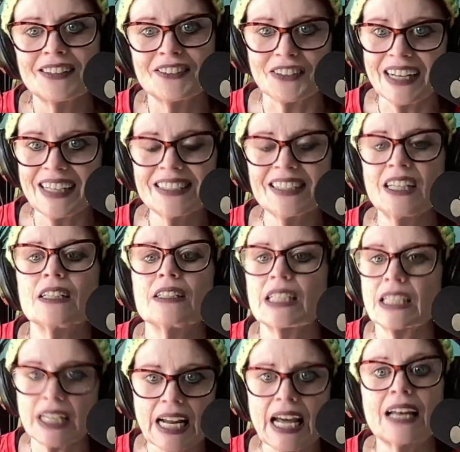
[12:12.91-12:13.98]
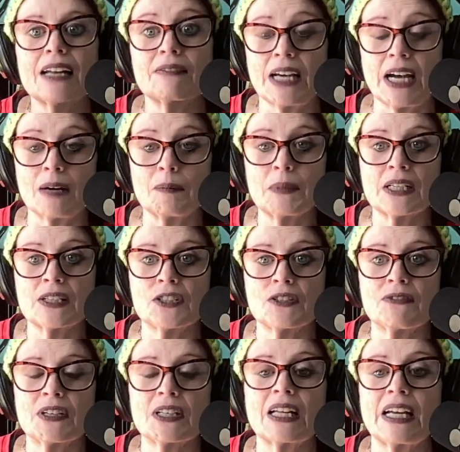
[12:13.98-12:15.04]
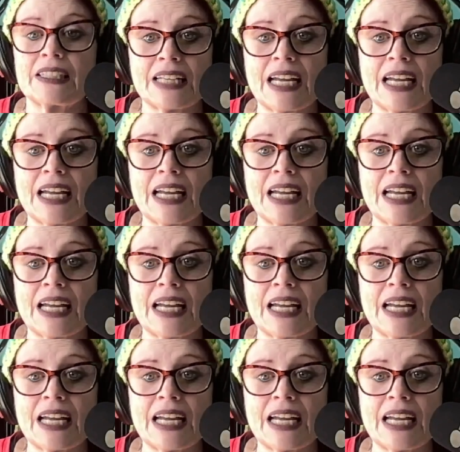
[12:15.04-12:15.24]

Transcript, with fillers: right, to get out of that, because you feel like